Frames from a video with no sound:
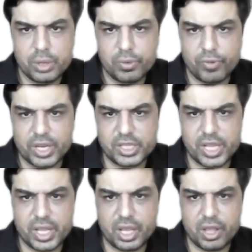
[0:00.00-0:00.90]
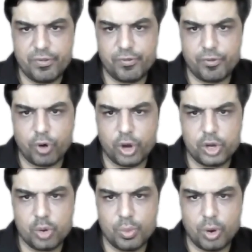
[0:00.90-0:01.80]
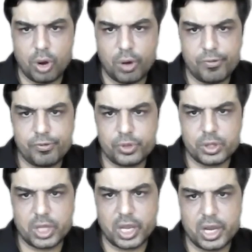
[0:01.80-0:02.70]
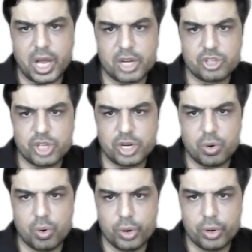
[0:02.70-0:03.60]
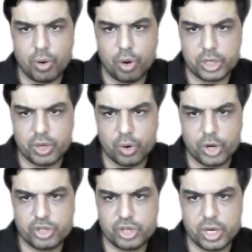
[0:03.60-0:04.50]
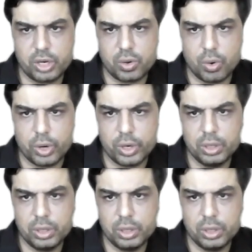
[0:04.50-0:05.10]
we are saying if volume of the larger cone or the original cone